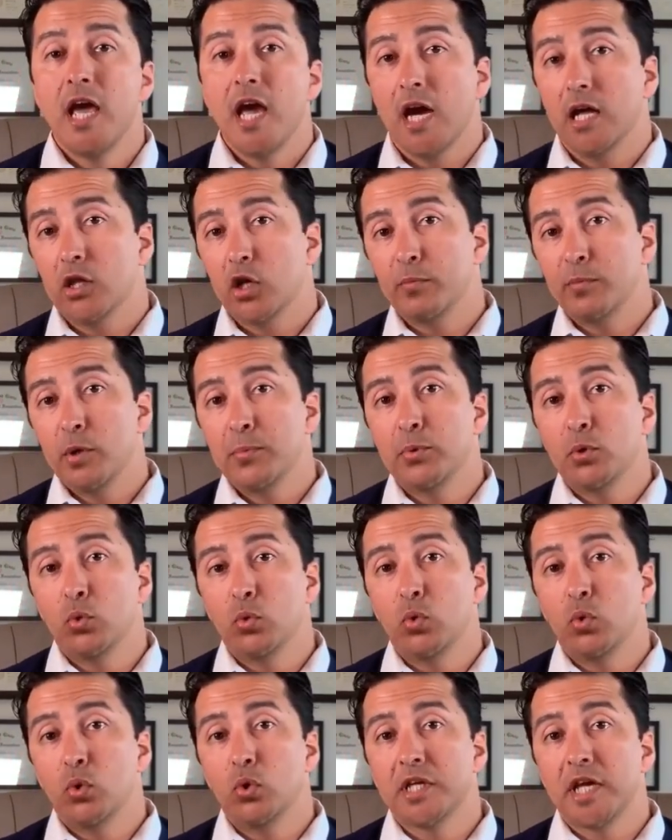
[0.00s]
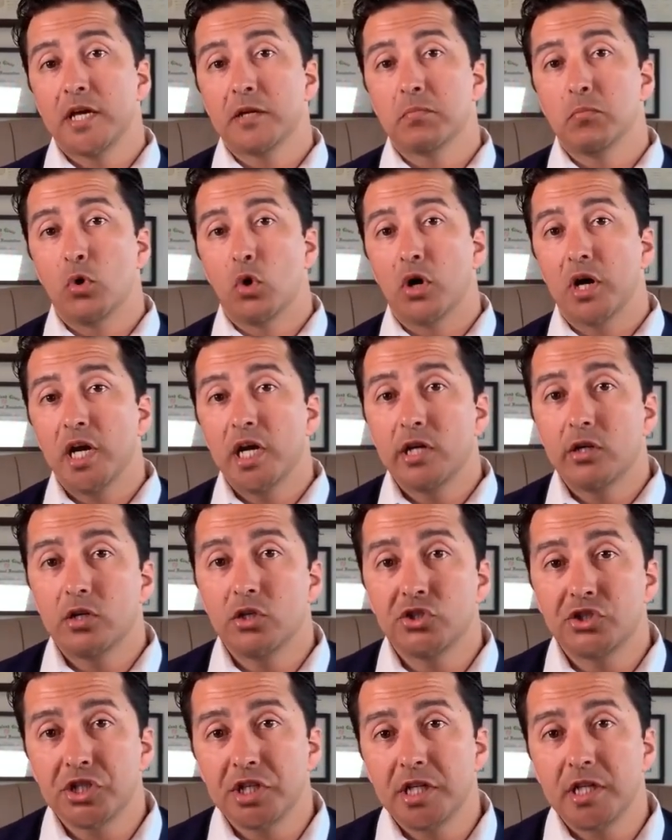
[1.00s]
A lot of people will get more
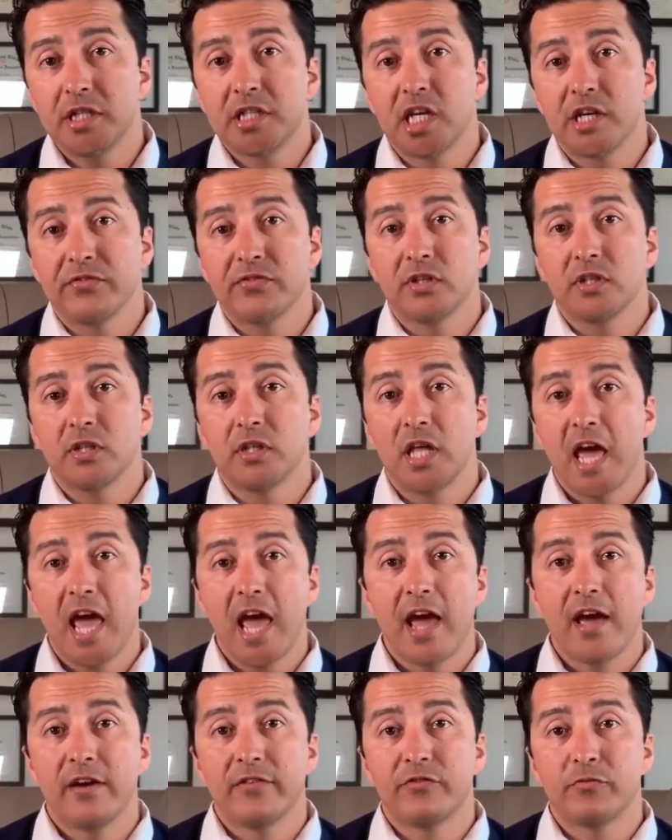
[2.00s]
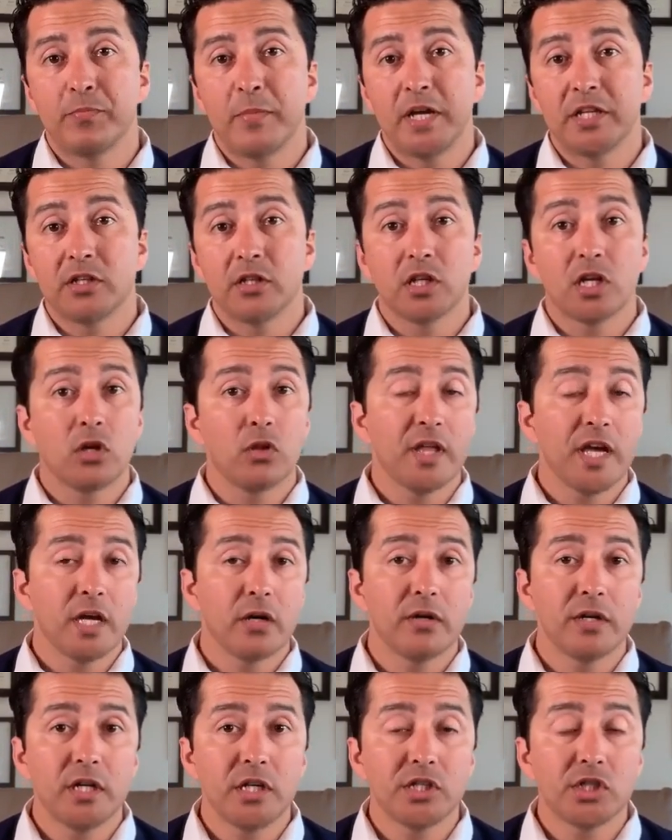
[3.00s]
energy, they will have mental
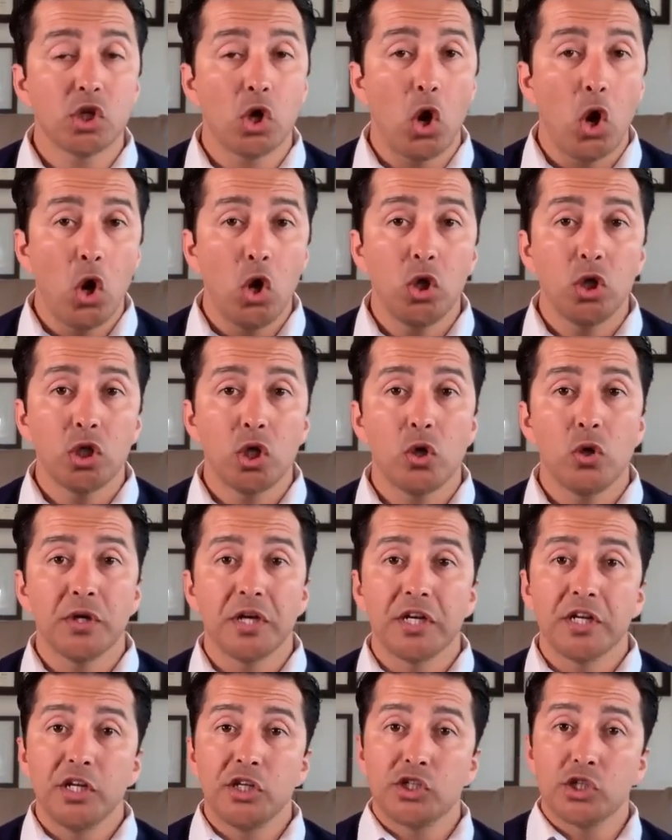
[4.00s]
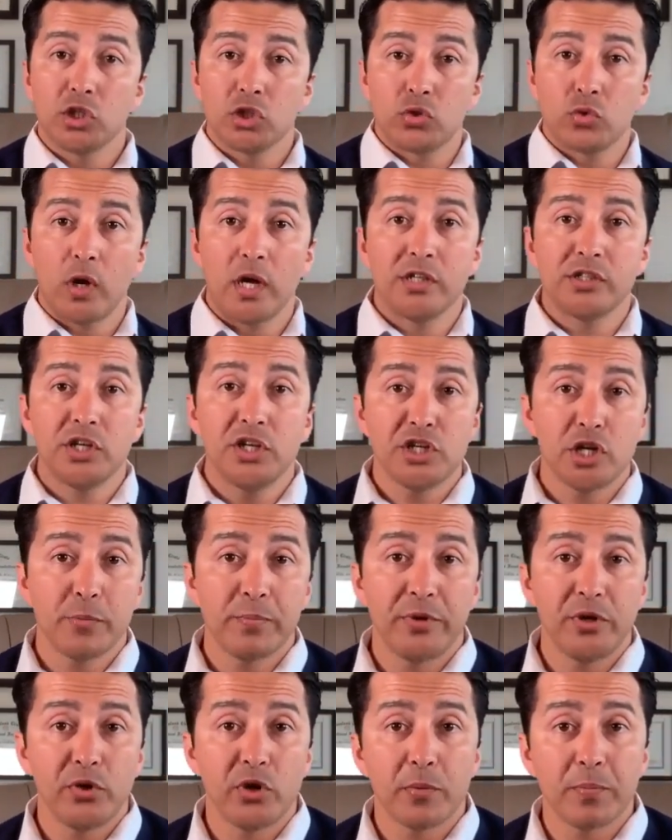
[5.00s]
clearness, although initial transition
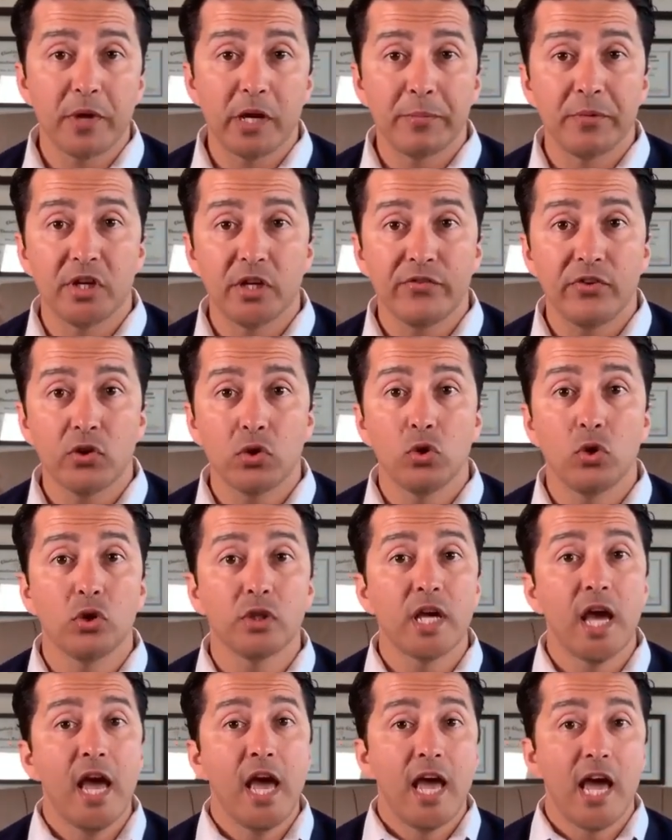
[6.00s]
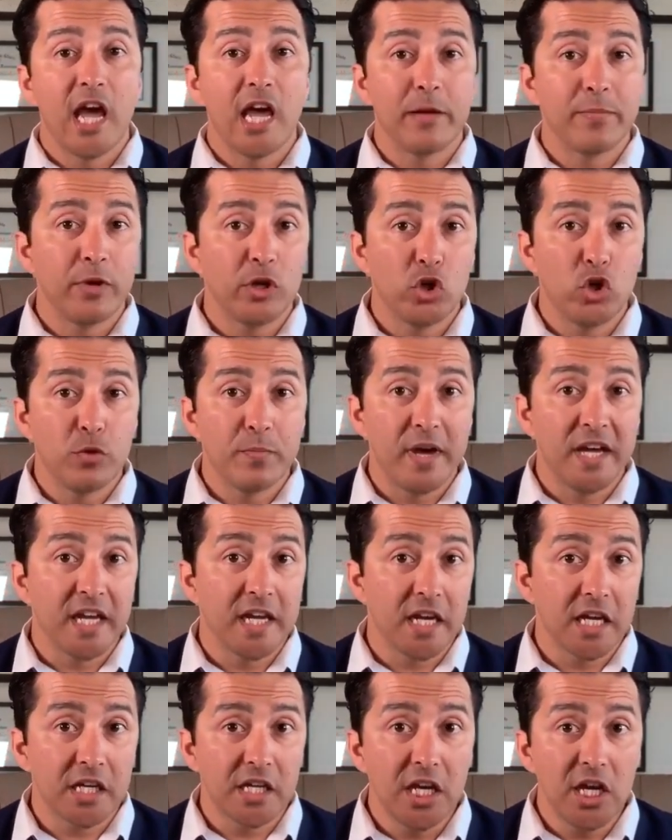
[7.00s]
period may be difficult. You may
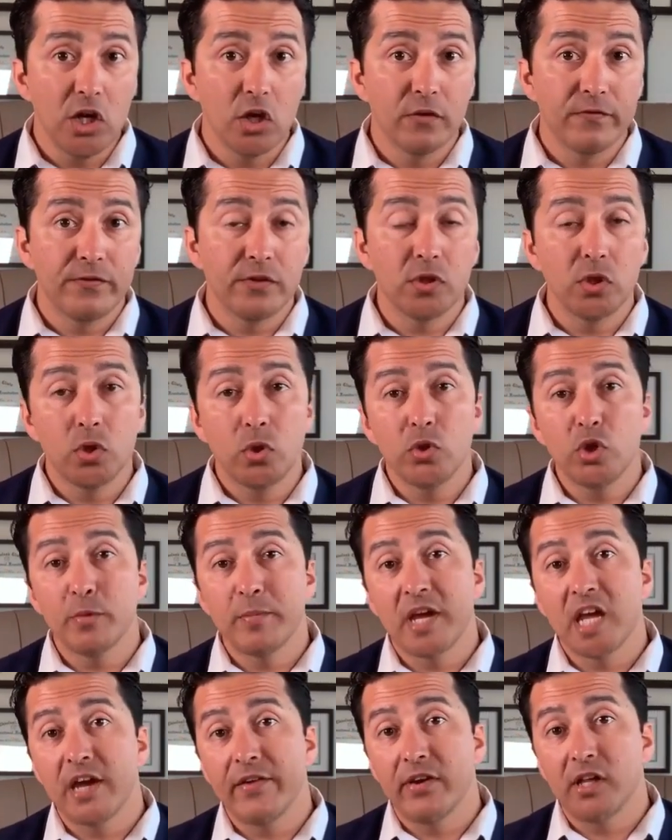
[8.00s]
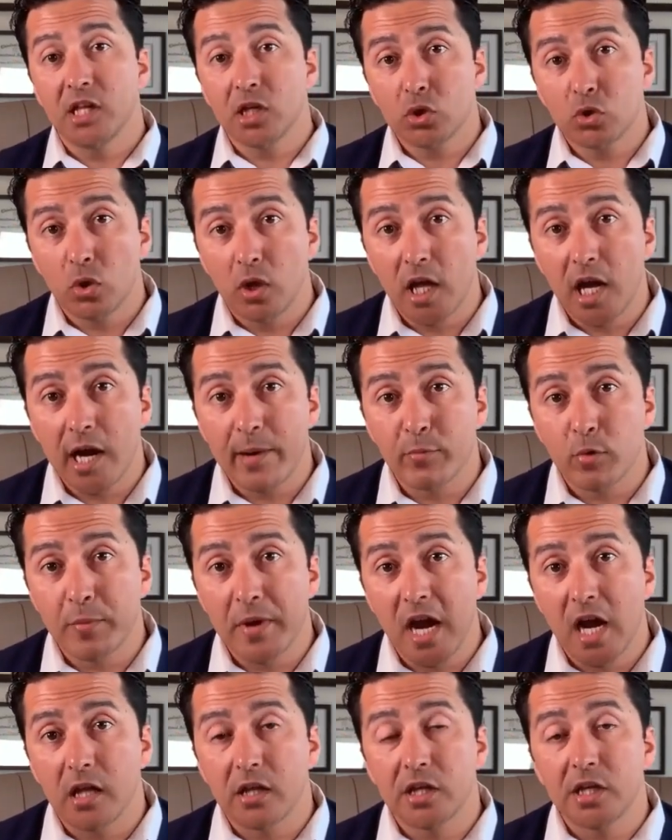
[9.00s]
get a keto flu, you may have electrolyte
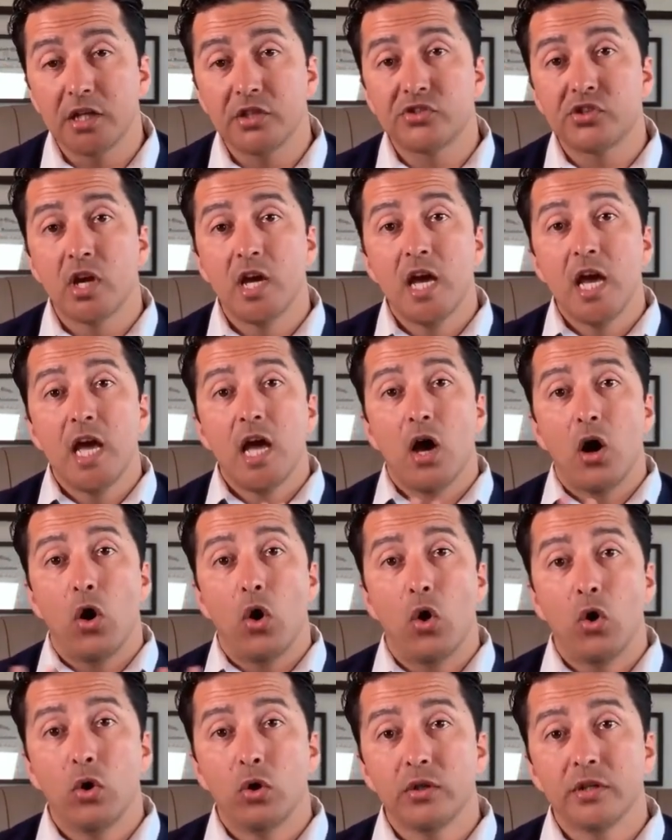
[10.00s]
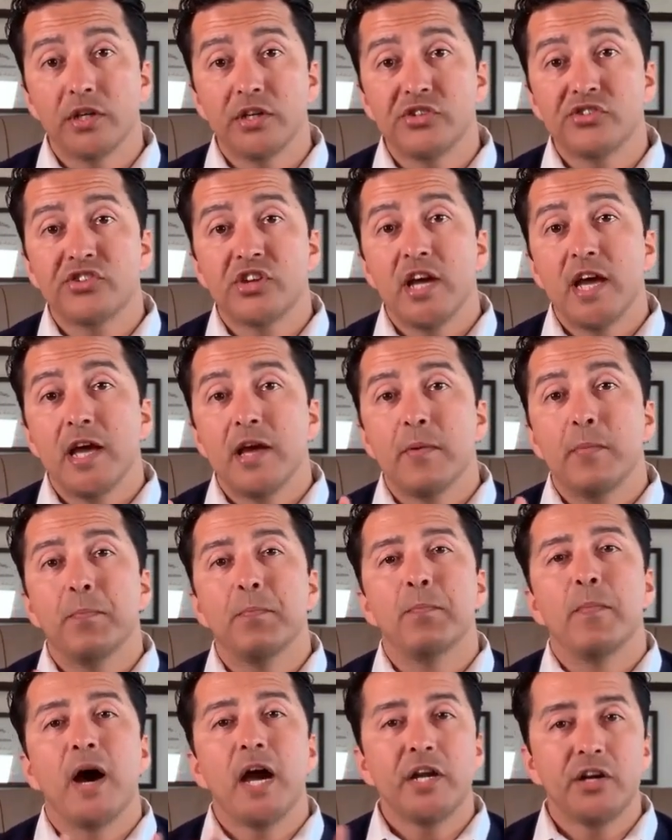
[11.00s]
abnormalities, all these
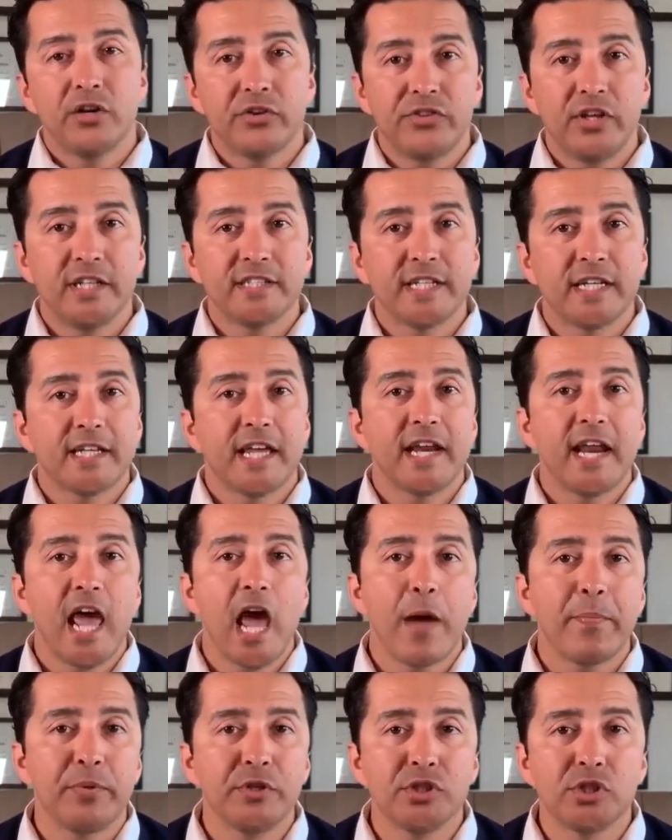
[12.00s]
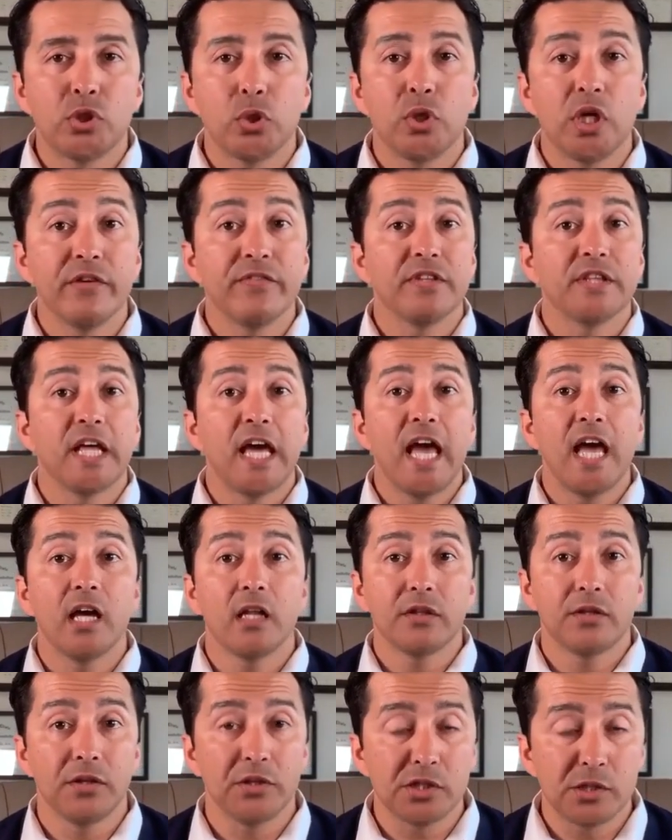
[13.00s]
minor things that can happen to even the
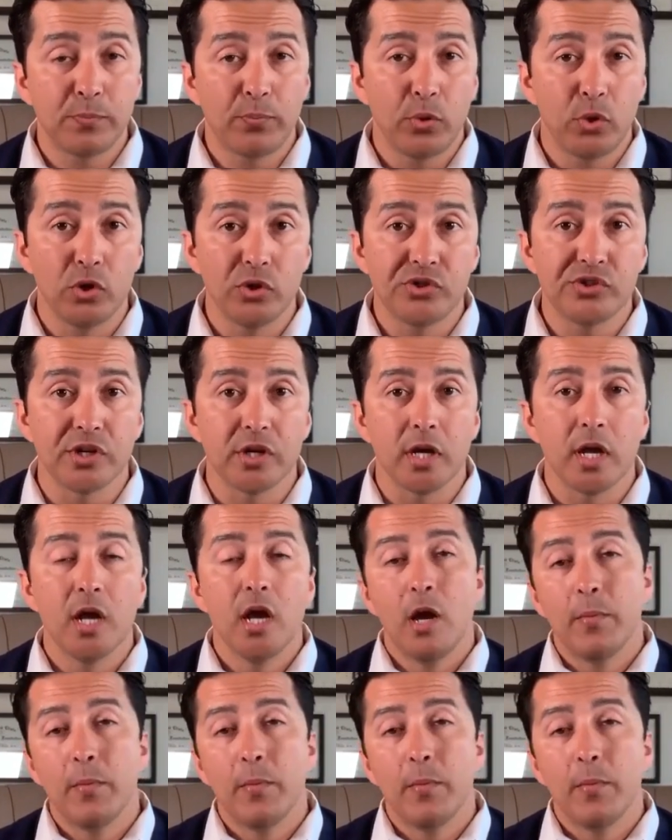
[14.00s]
healthiest person.